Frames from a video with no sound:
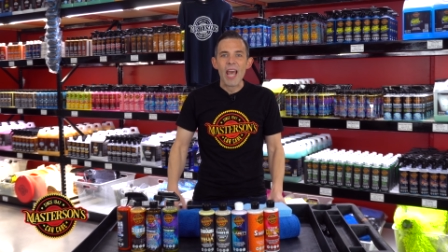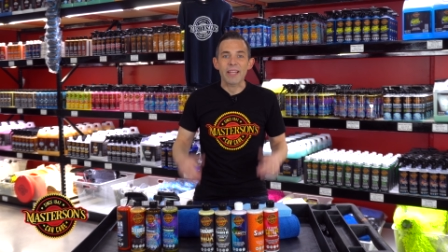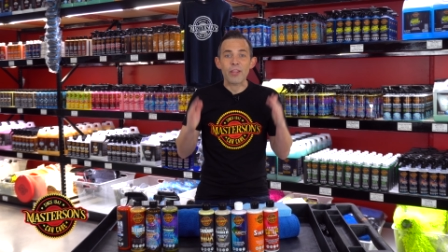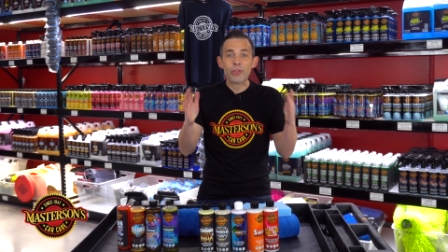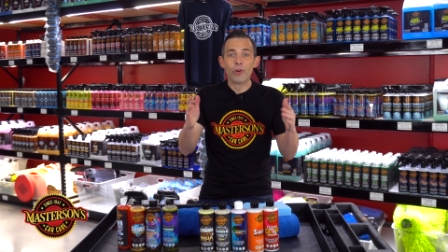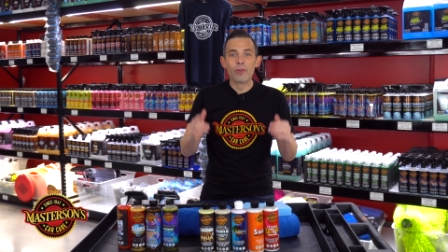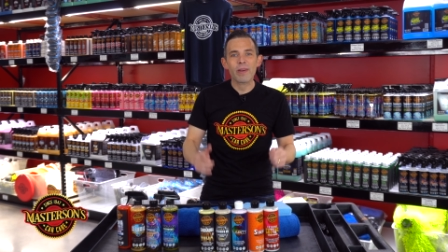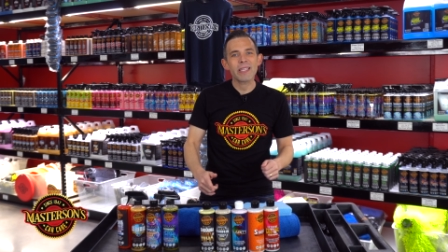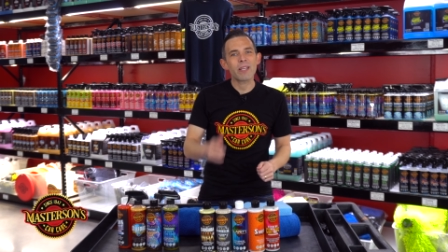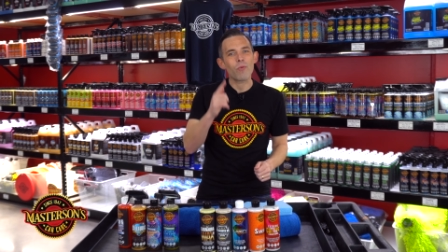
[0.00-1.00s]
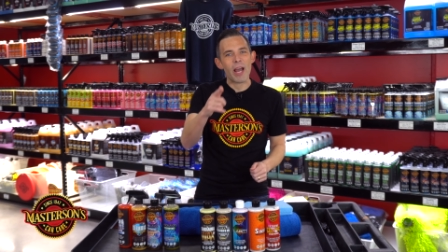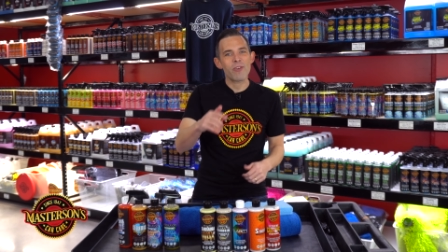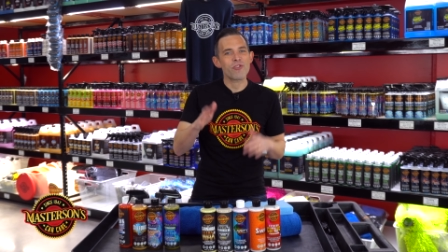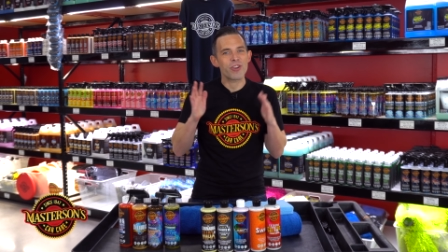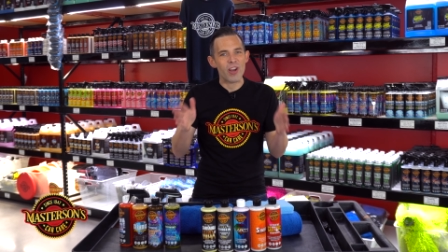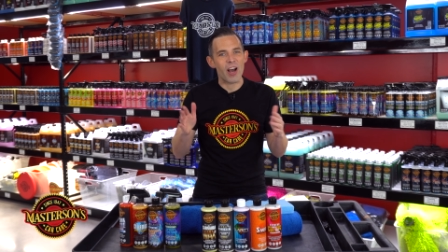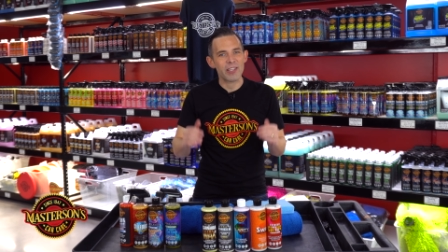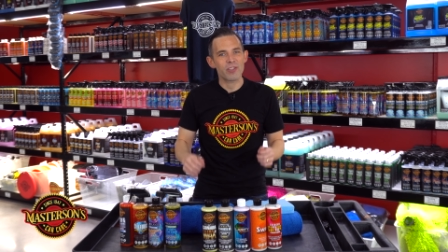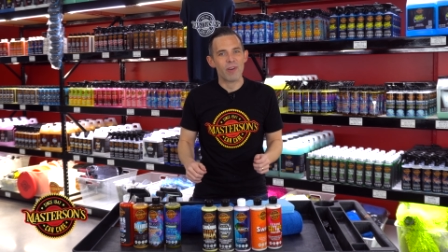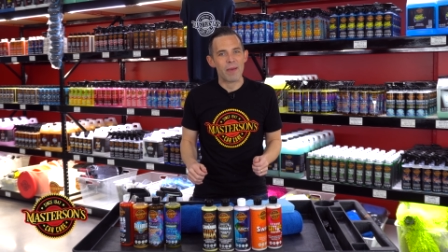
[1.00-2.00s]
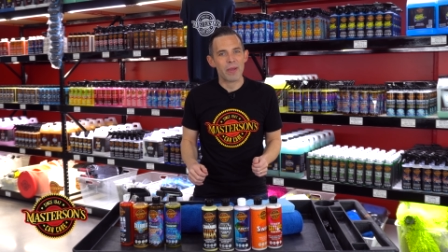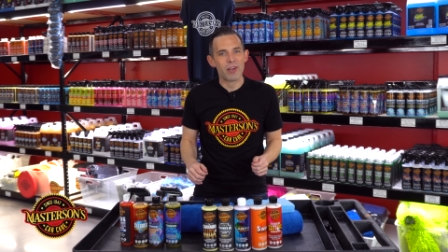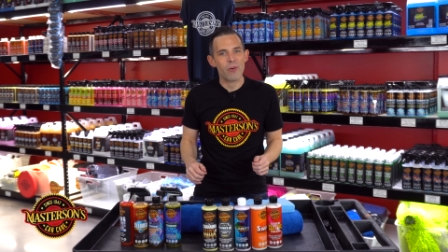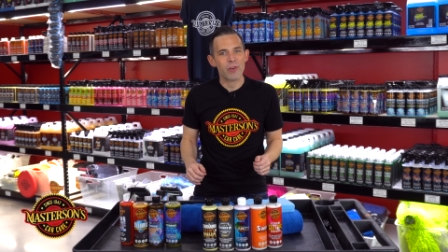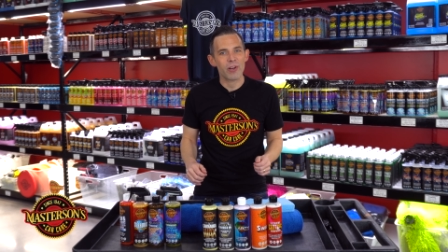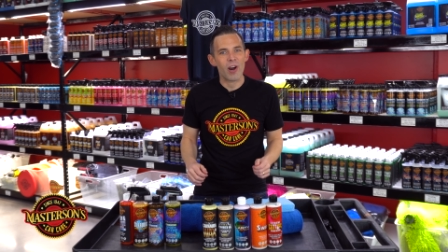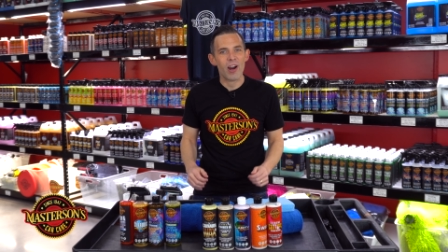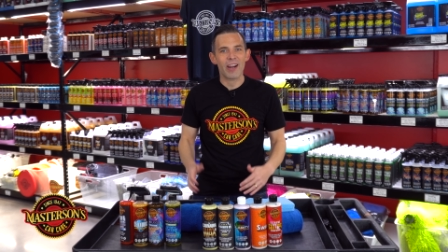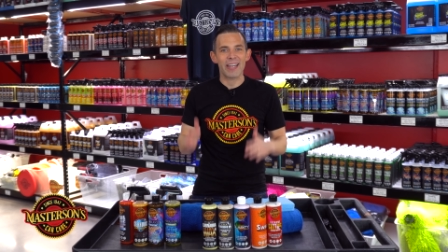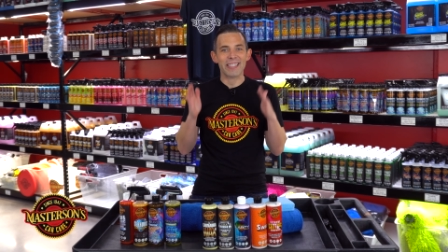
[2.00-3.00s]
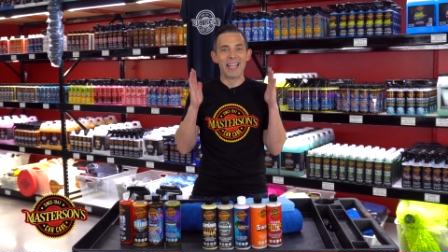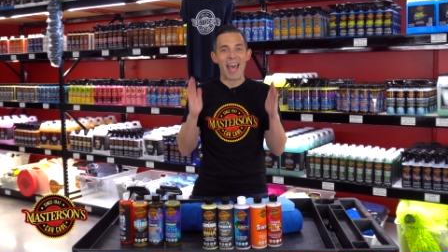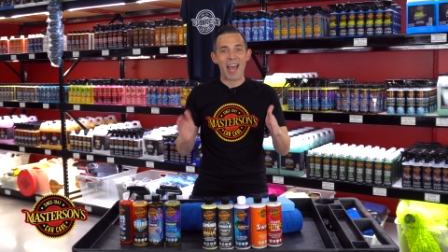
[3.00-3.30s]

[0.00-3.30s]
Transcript: And the third reason why you should not ceramic coat your car is the